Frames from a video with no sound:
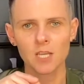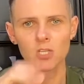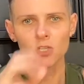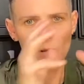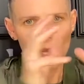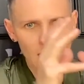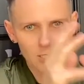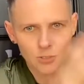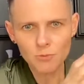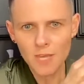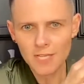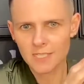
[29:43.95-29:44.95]
So I, I
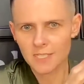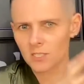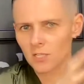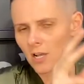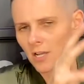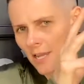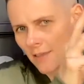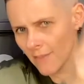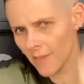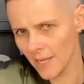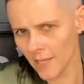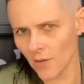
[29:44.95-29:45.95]
do that TikTok and
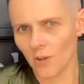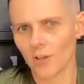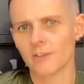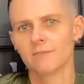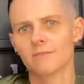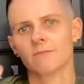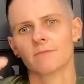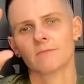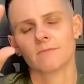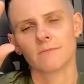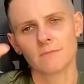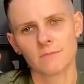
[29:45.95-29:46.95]
then I get on
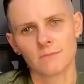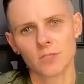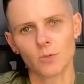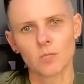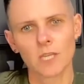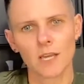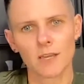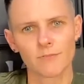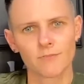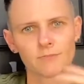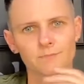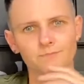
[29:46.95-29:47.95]
to a
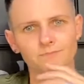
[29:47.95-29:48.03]
live.